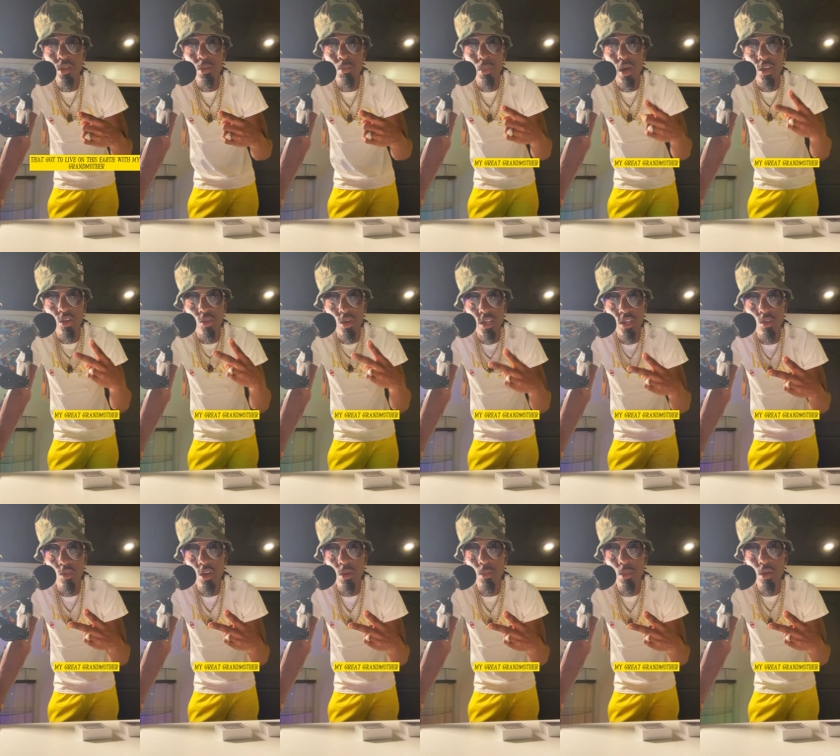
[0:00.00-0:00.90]
my great
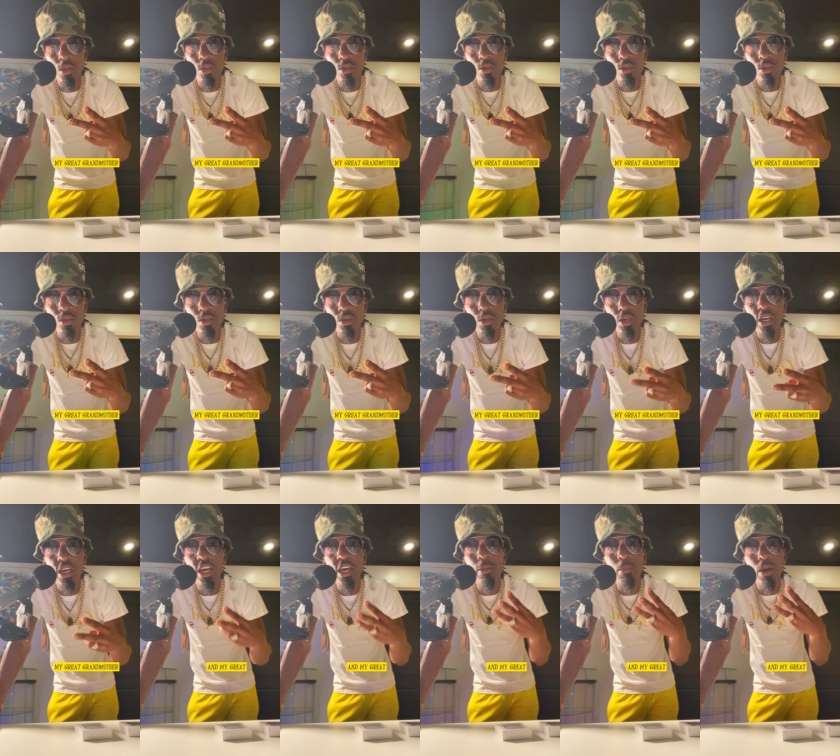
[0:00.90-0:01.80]
grandmother,
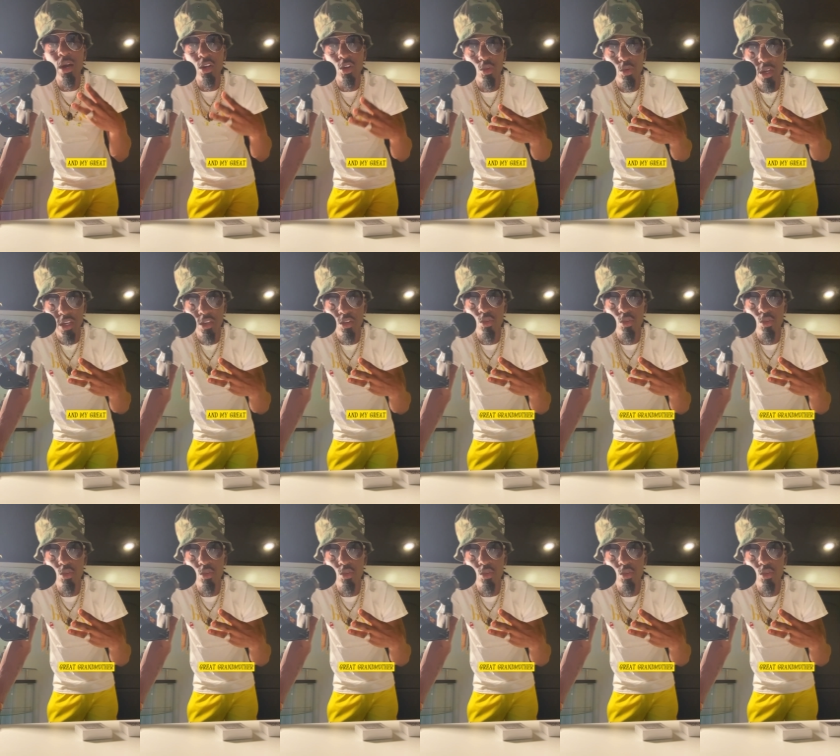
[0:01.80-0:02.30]
and my great